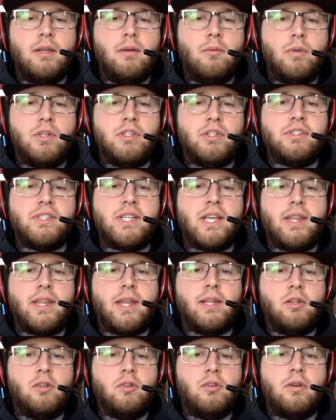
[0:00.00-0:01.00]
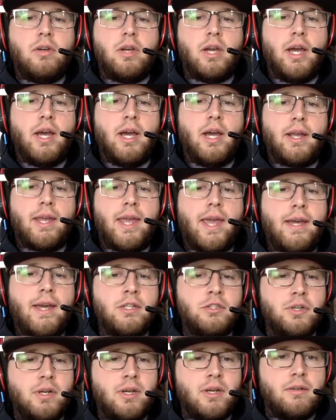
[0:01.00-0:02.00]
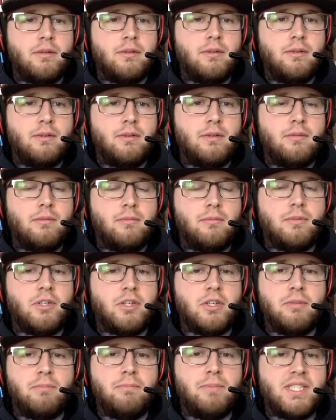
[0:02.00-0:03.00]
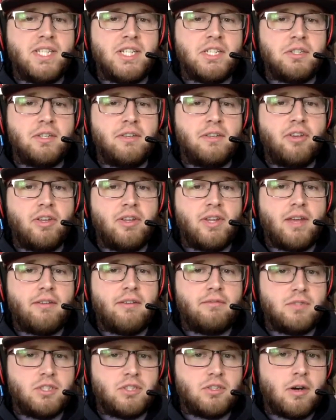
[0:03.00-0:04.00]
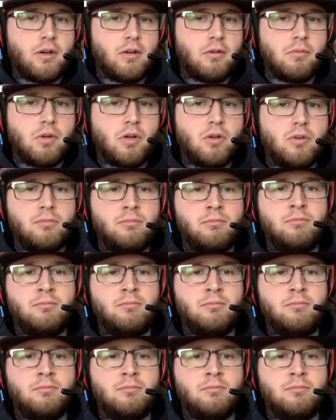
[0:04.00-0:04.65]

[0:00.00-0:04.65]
would you say that Luke Kandra could potentially fill that starter role?